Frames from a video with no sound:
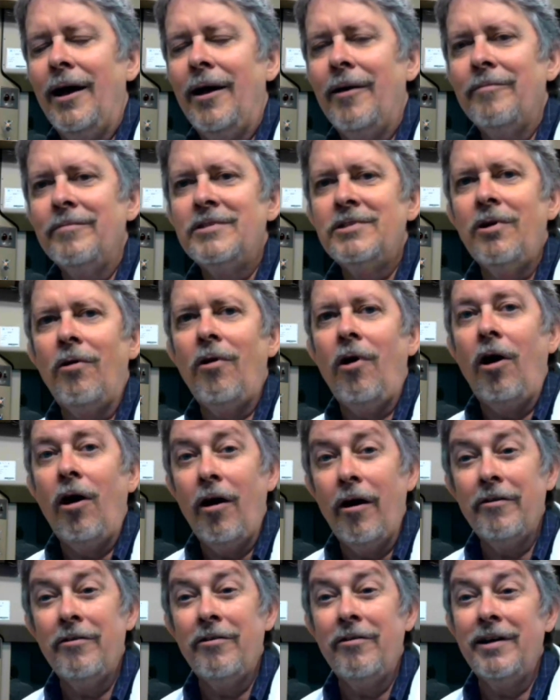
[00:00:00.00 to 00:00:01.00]
So
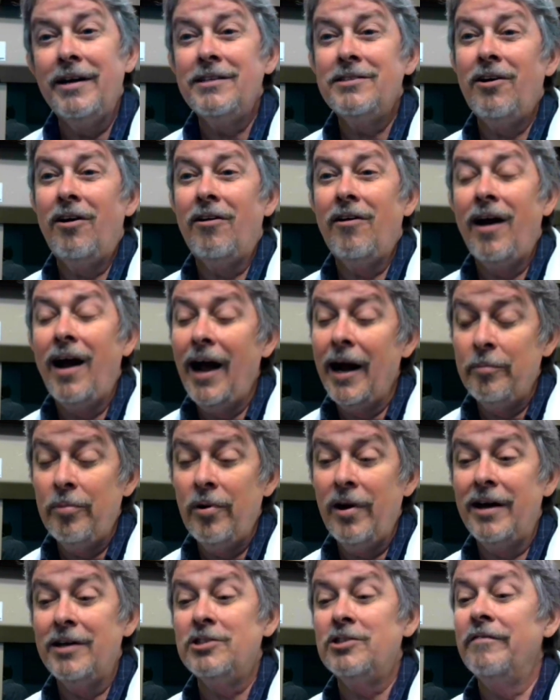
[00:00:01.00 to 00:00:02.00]
arteries are high
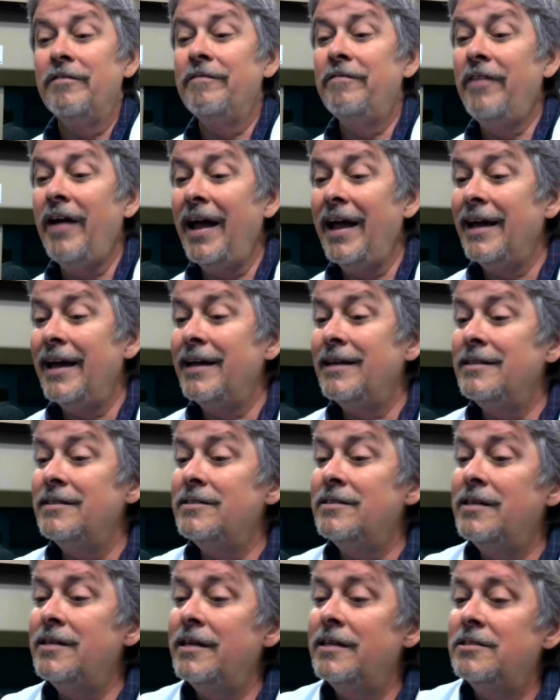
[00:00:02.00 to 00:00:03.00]
pressure.
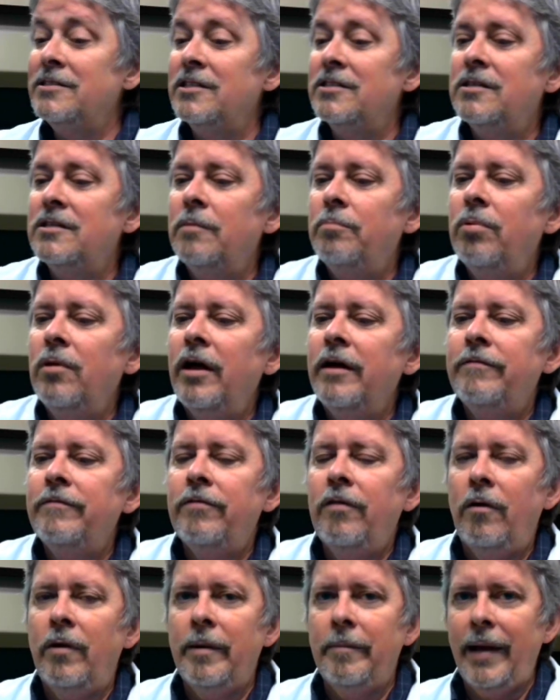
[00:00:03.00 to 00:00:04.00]
Veins is just the blood
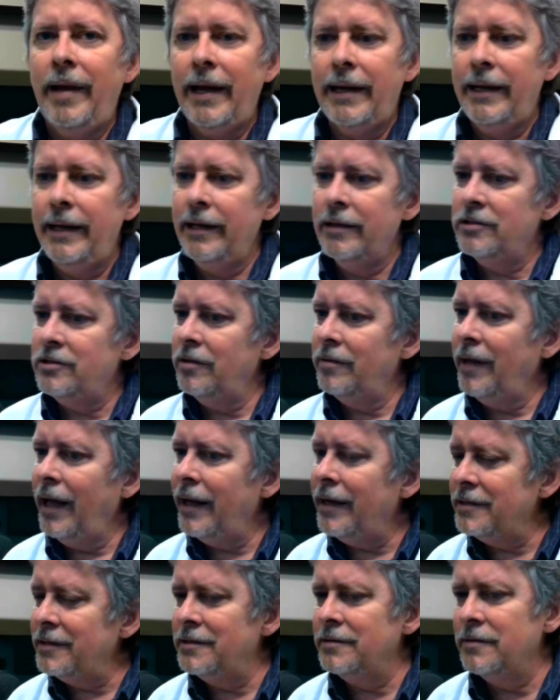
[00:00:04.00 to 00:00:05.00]
flowing back in. So that
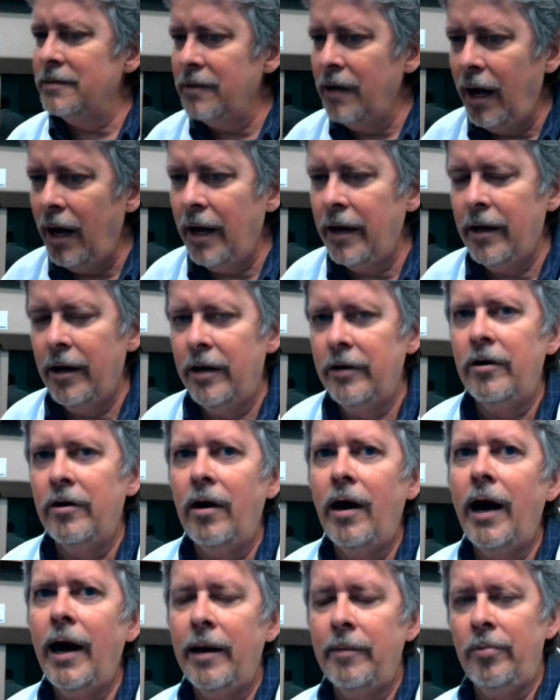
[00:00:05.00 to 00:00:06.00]
is not under
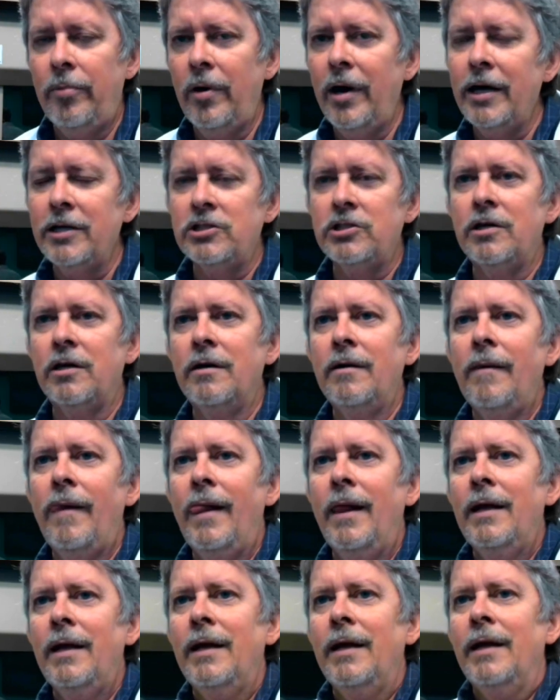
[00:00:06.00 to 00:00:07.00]
high pressure.
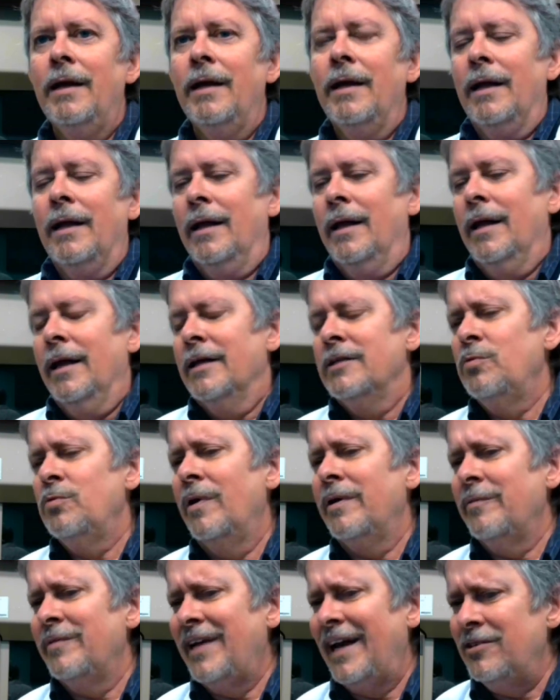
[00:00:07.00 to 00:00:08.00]
That's why
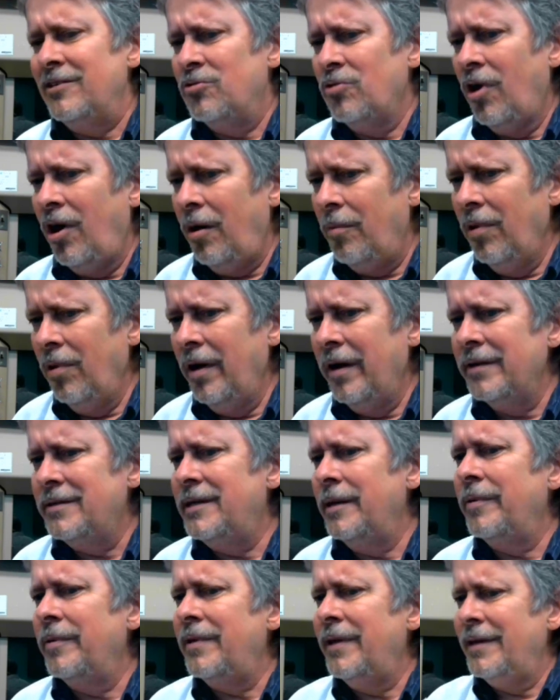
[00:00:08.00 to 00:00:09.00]
when they draw blood,
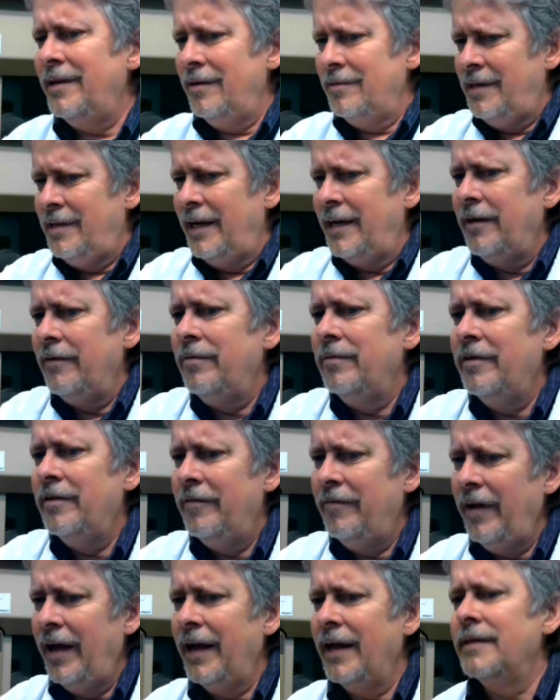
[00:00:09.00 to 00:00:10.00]
typically they'll take it from
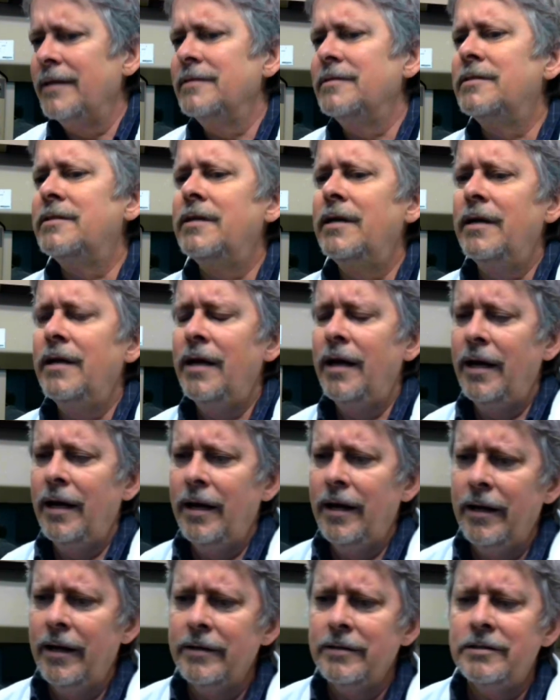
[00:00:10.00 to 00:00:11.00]
the veins,
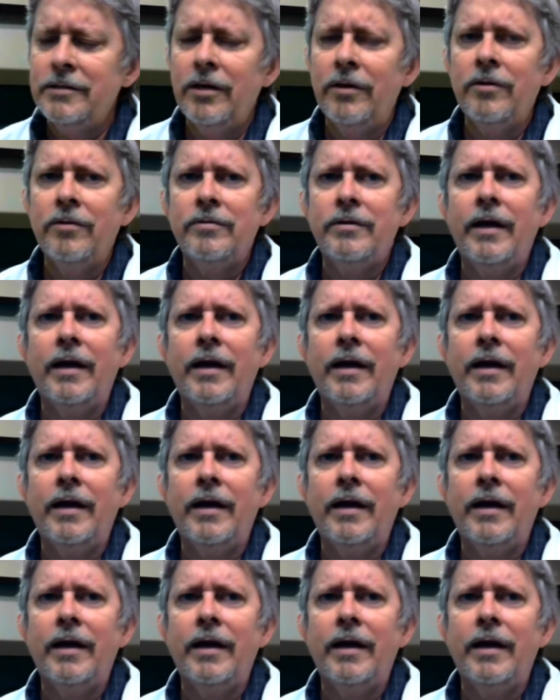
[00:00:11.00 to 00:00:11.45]
so